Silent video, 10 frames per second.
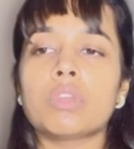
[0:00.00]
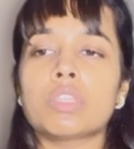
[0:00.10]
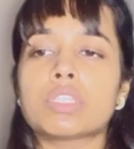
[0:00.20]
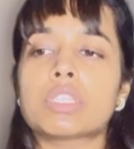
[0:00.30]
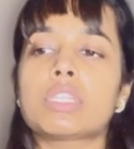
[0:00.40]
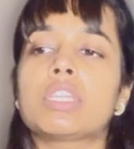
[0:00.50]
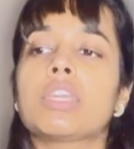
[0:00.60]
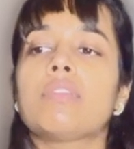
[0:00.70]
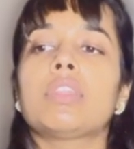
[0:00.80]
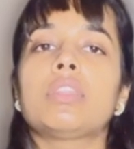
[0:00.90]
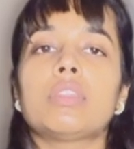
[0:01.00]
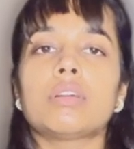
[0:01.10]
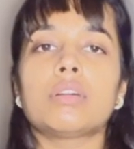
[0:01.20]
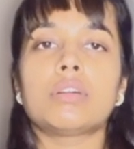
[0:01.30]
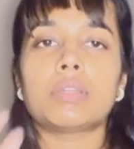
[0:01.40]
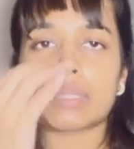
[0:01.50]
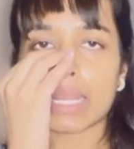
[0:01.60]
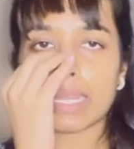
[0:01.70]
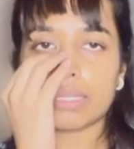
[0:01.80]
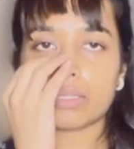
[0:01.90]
just given the right,